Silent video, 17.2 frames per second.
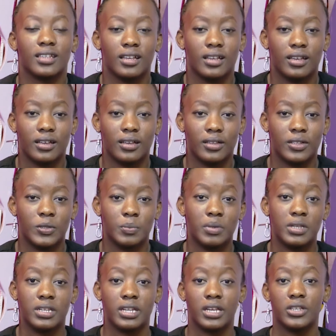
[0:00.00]
uh, it's
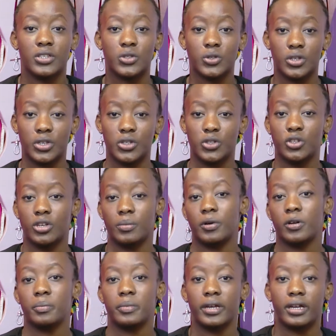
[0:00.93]
been nice talking to you
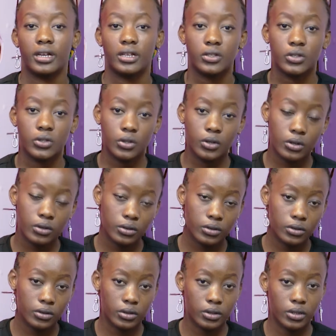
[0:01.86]
about my hustle,
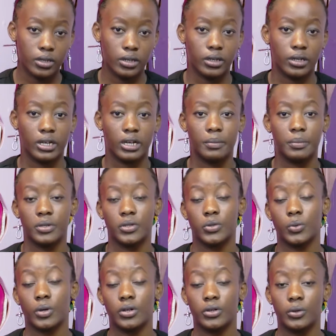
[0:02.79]
uh,
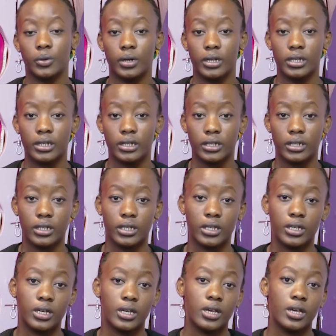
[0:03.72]
Campus 101.
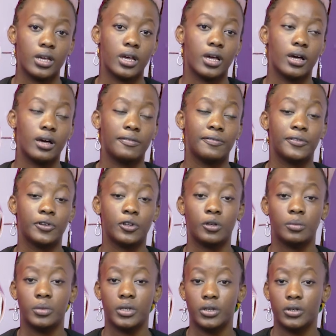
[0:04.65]
Uh,
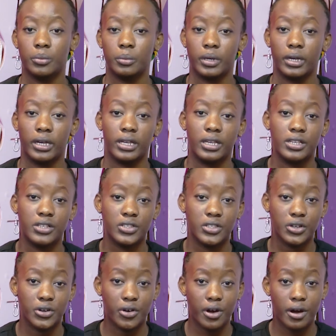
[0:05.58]
follow me on my
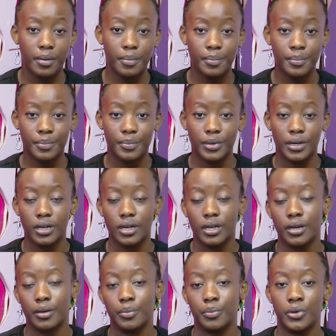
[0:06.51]
Instagram,
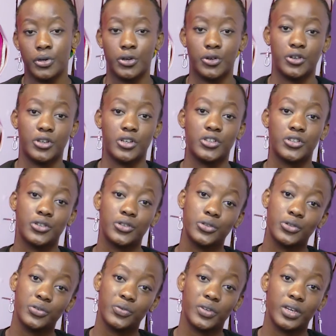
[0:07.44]
Brick
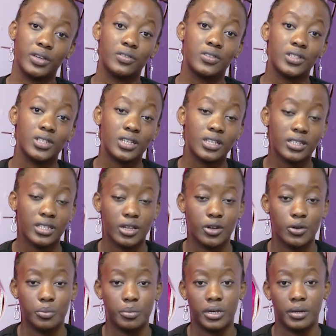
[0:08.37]
Creations 256,
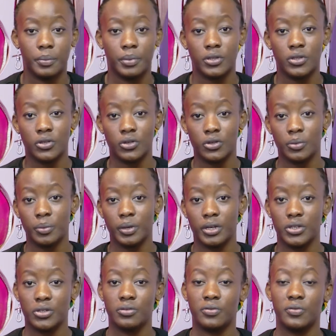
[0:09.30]
and on my personal
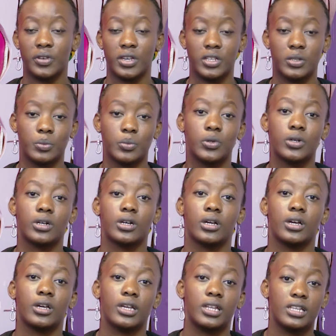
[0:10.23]
page on
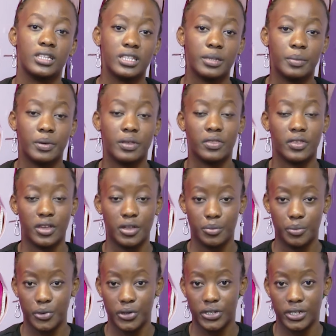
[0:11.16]
Facebook, uh, Elizabeth
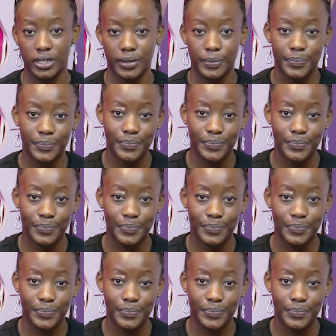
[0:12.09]
and Britta.